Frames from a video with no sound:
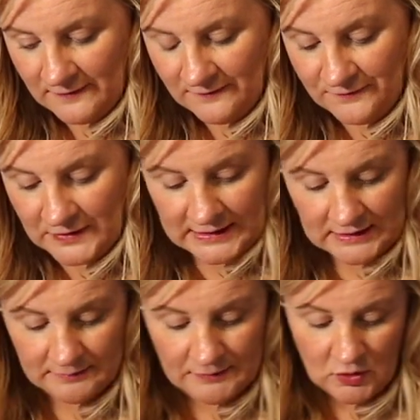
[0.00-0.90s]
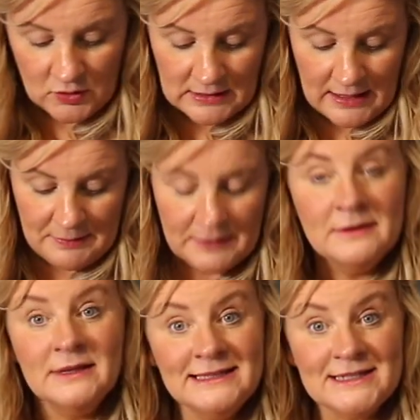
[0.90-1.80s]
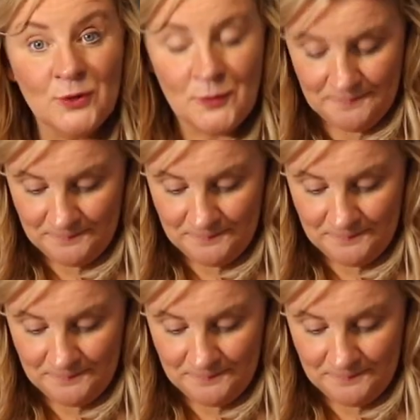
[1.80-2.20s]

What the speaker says: filling them all up. Let's go.